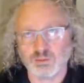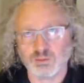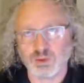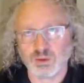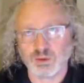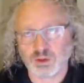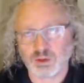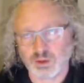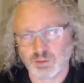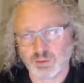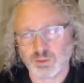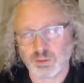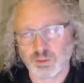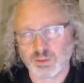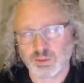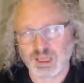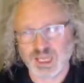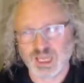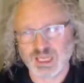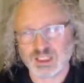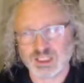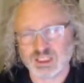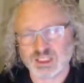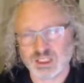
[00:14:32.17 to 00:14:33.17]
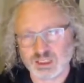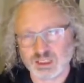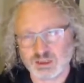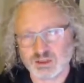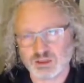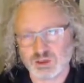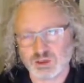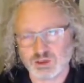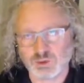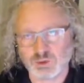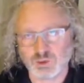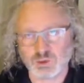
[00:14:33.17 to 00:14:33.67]

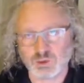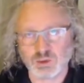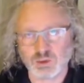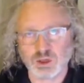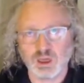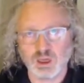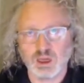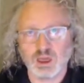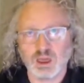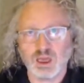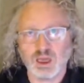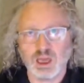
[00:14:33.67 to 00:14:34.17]
micropublication.org